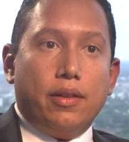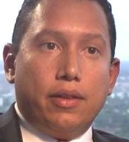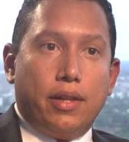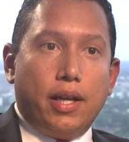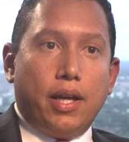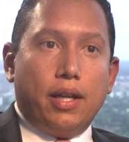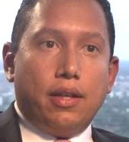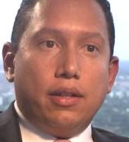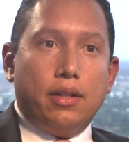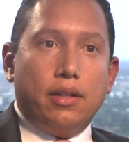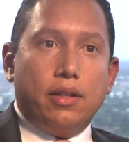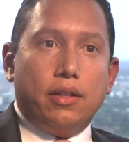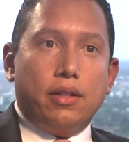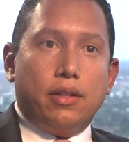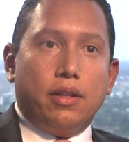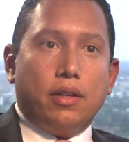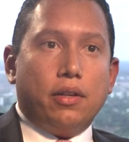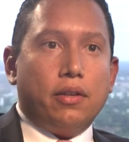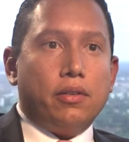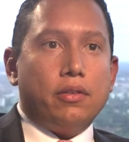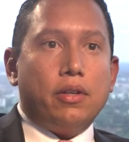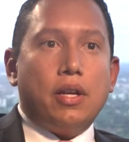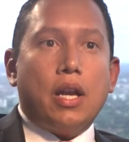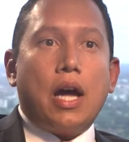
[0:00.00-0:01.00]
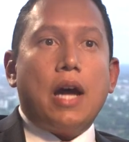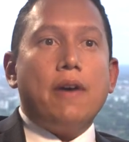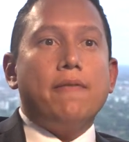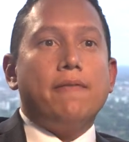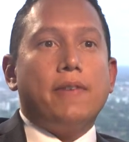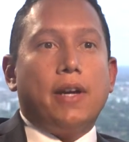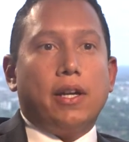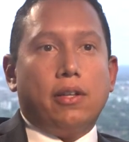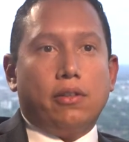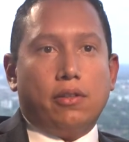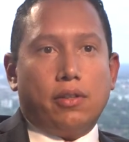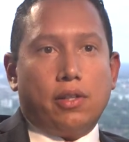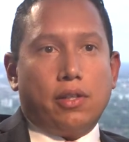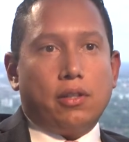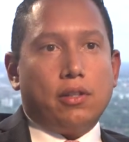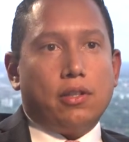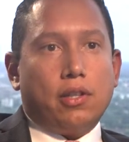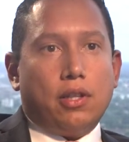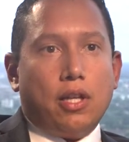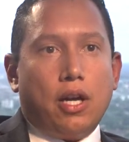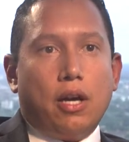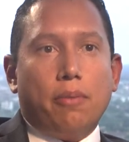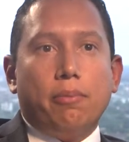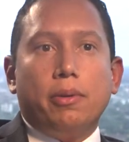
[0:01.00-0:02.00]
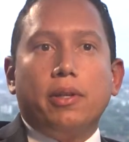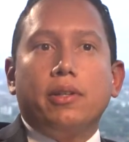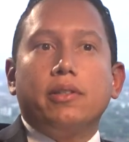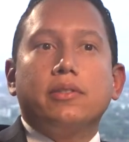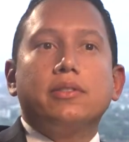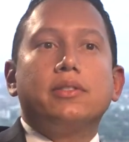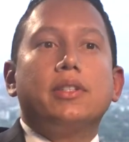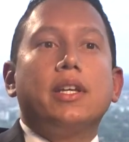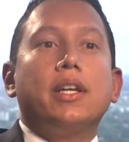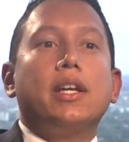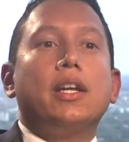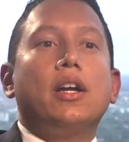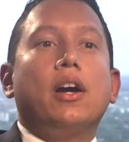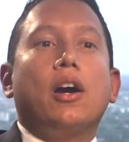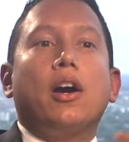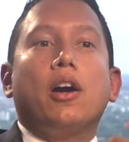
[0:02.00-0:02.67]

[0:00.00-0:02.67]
then they're not violating the law because they